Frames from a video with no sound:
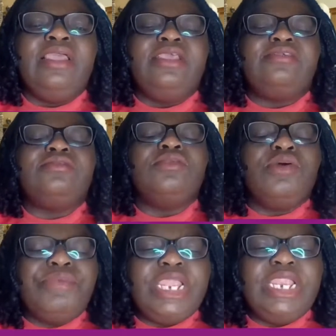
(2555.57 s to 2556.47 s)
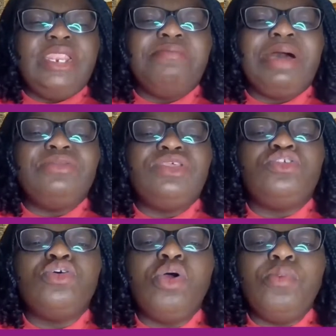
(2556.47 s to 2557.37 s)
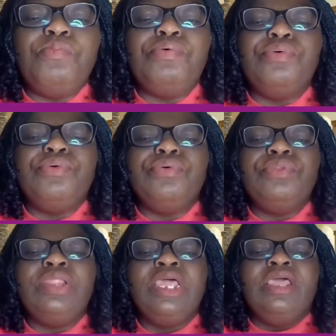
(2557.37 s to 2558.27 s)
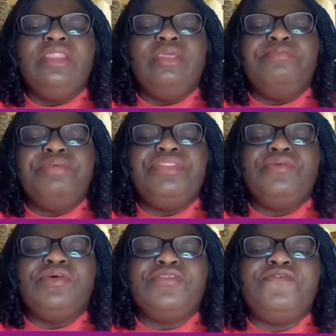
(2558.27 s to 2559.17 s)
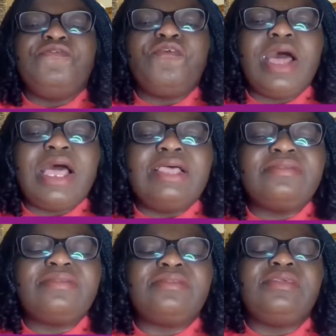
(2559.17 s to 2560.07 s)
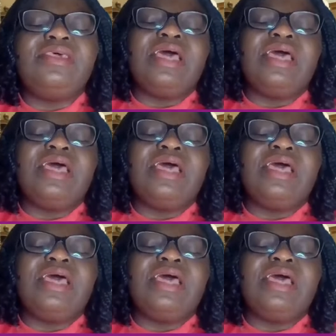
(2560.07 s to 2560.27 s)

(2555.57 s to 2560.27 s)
He's snoring, the mouth is open, the breathing was fast.